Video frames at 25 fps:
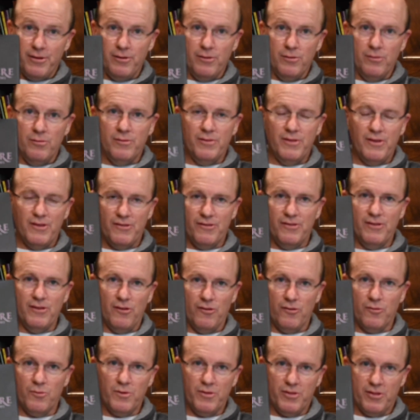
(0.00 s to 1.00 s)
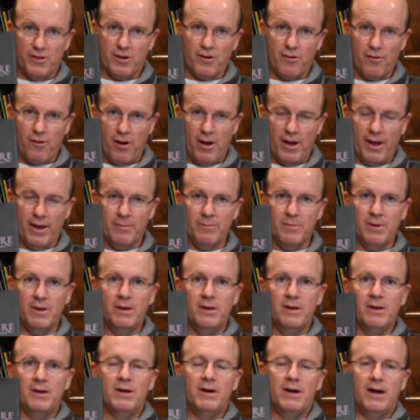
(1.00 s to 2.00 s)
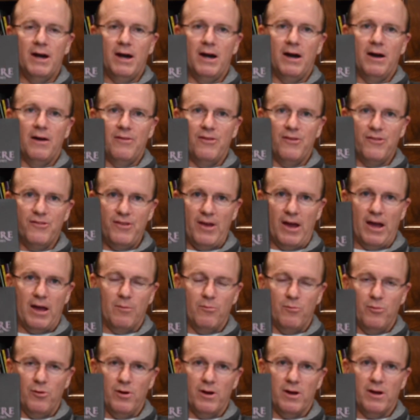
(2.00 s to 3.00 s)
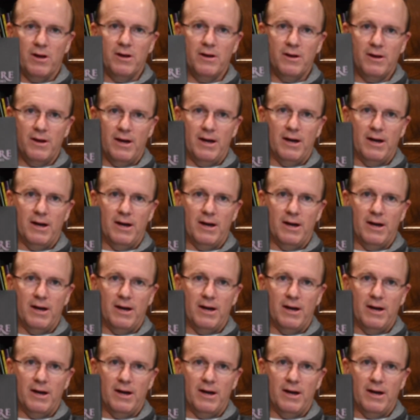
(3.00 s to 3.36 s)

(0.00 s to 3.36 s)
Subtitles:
2. This deals with the crime. The second book,